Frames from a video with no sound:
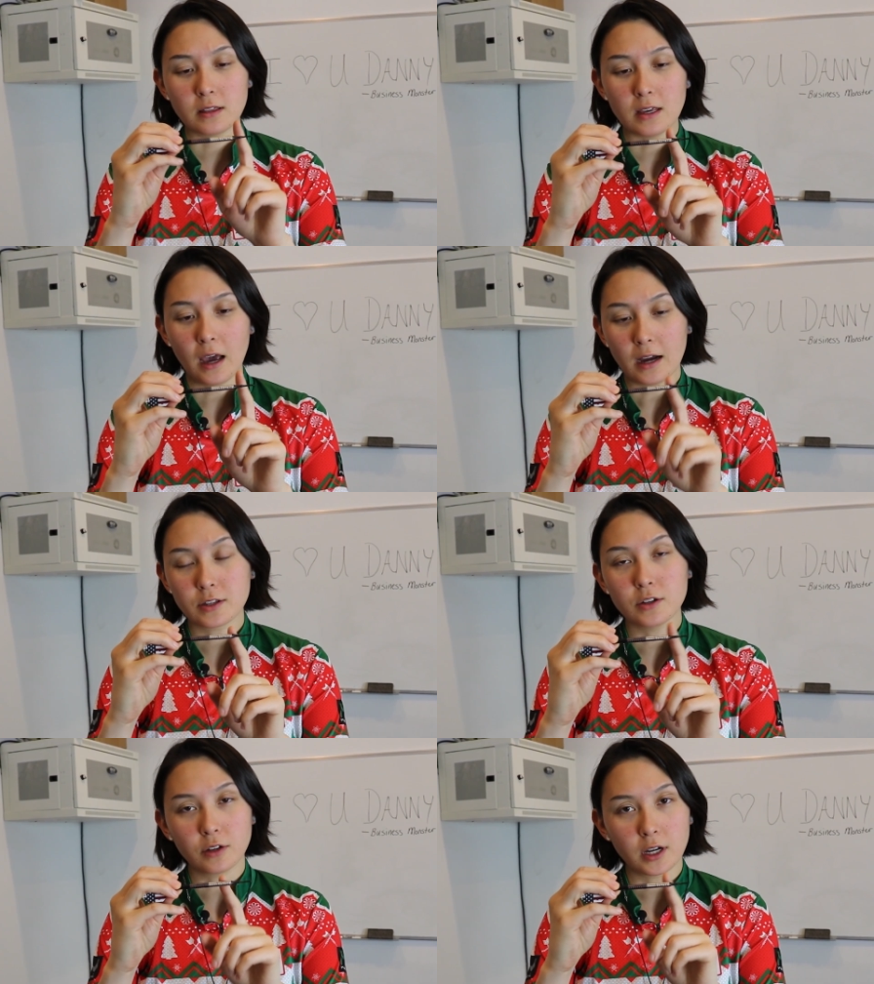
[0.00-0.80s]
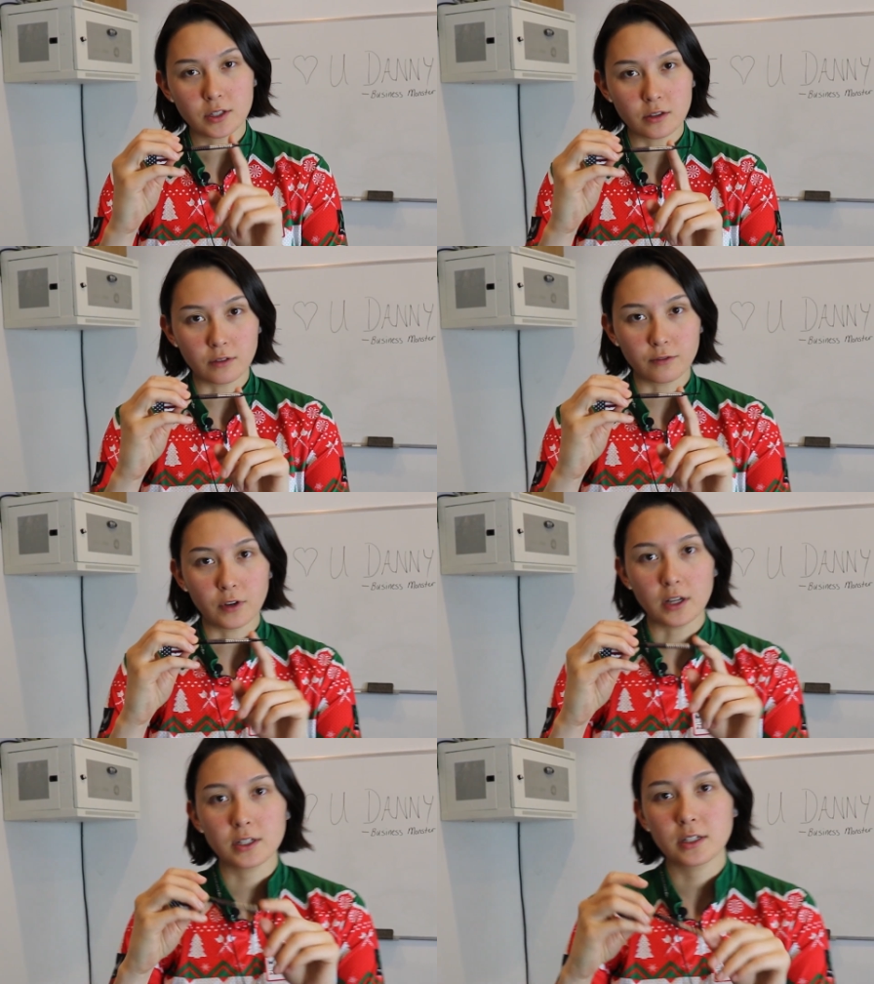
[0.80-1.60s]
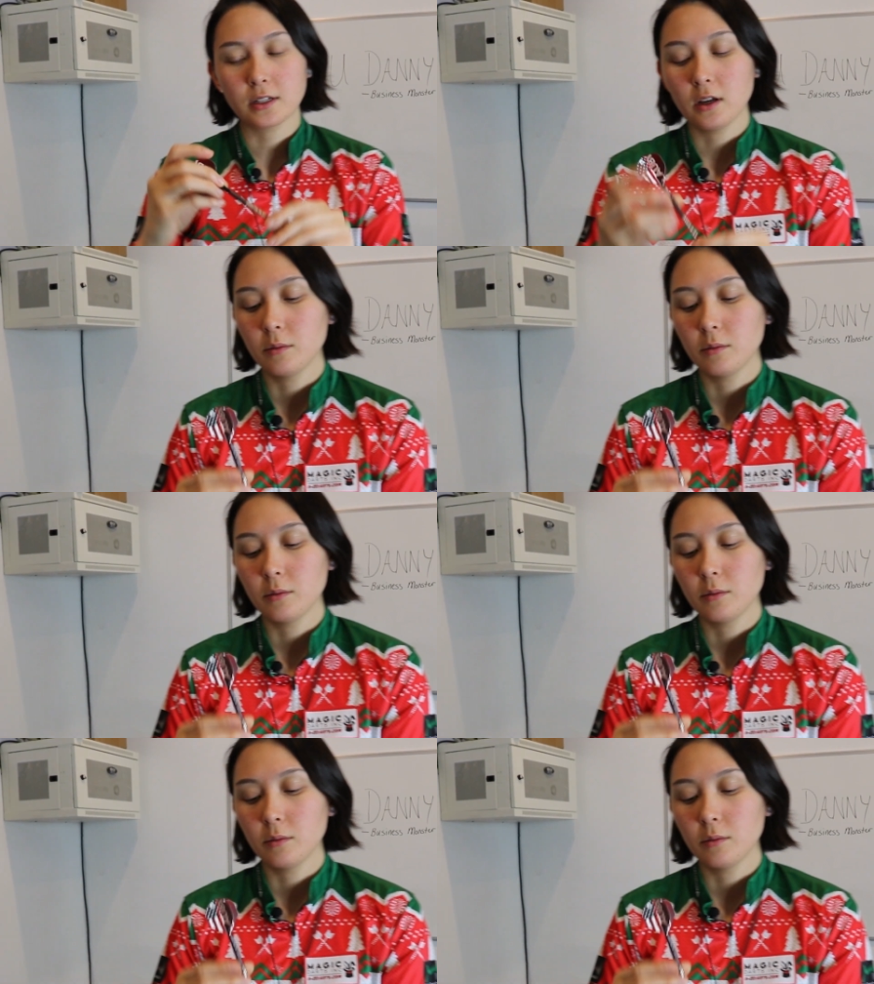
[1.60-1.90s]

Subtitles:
the axial cuts in the front,